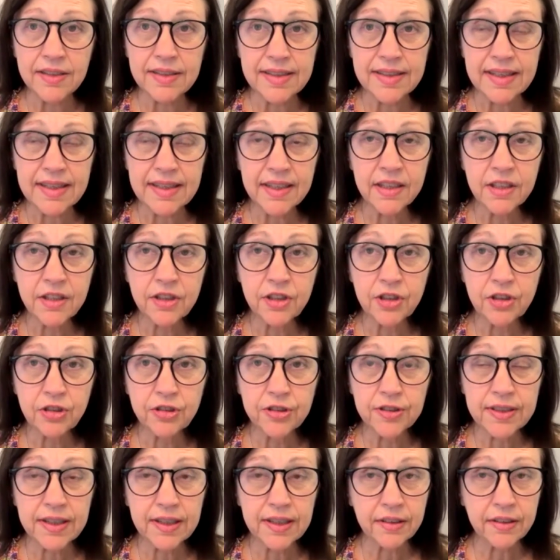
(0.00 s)
I
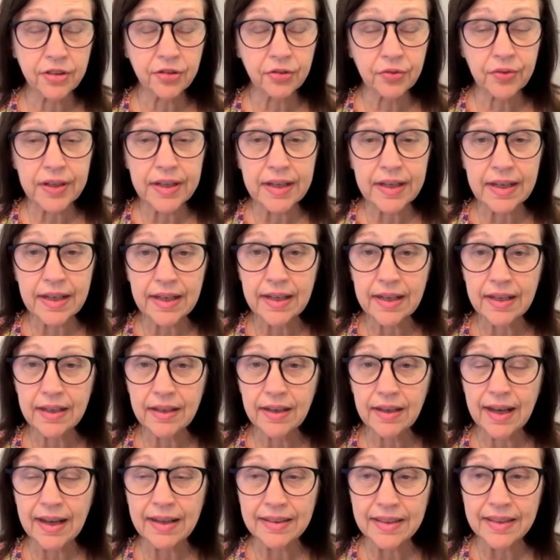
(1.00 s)
tend to send
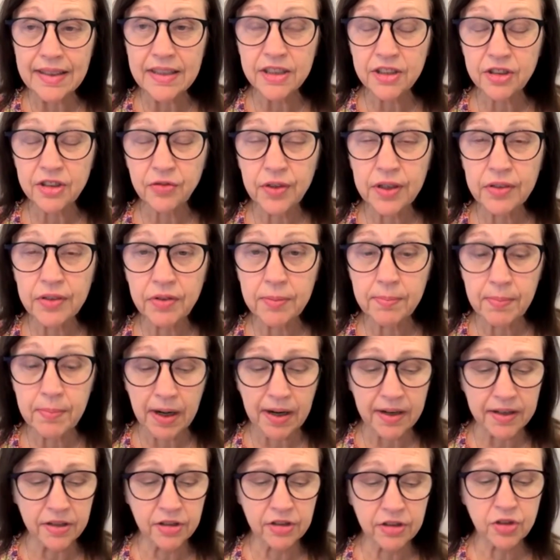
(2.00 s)
at least
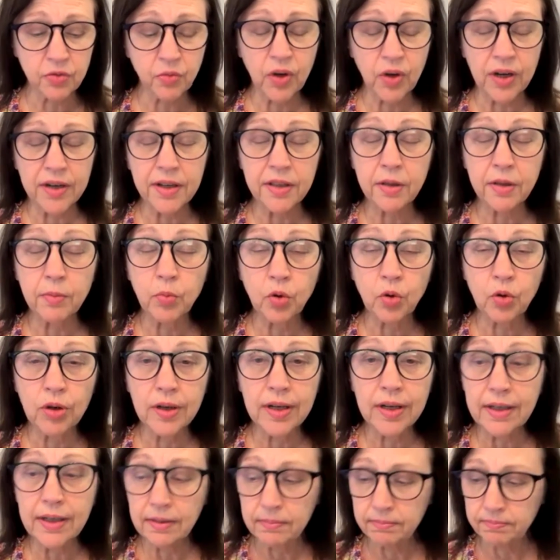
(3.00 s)
3 reminders, one in
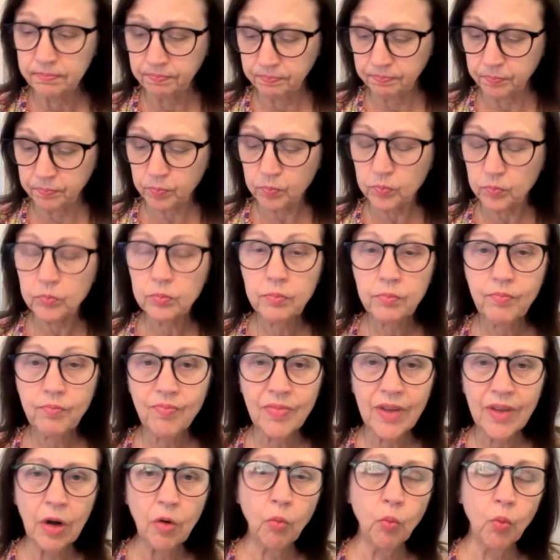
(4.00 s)
the morning,
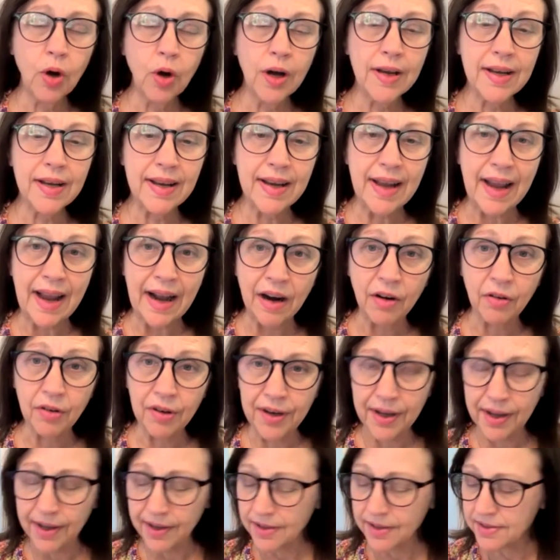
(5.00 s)
one an
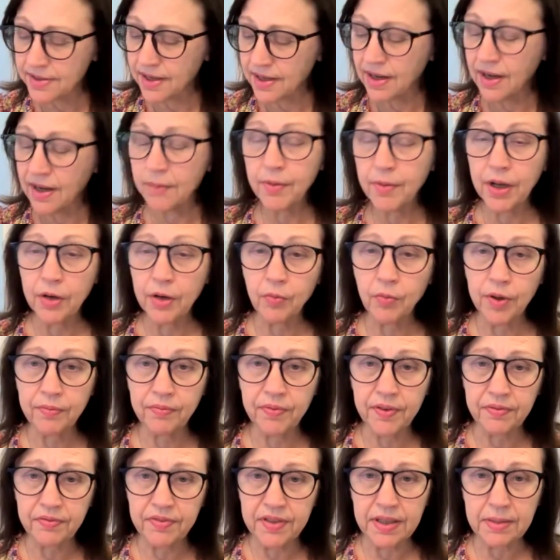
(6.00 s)
hour ahead of time,
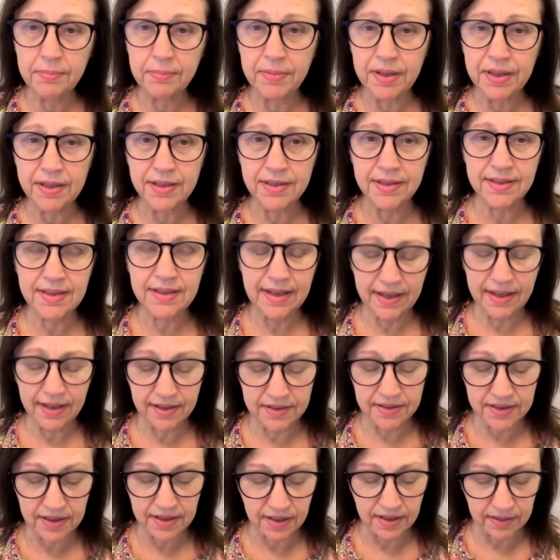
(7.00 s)
and one 15
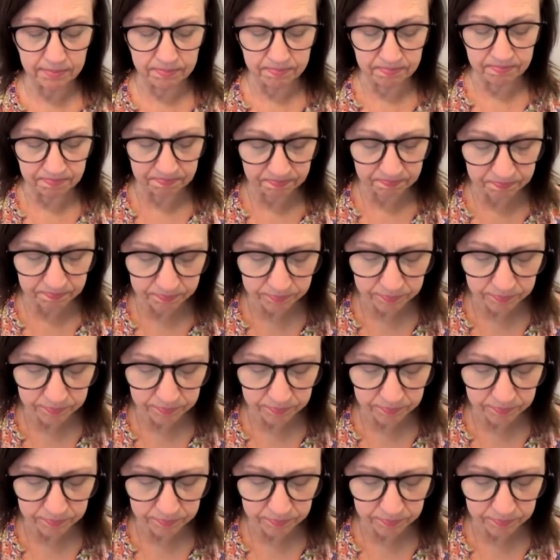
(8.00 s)
minutes ahead of time.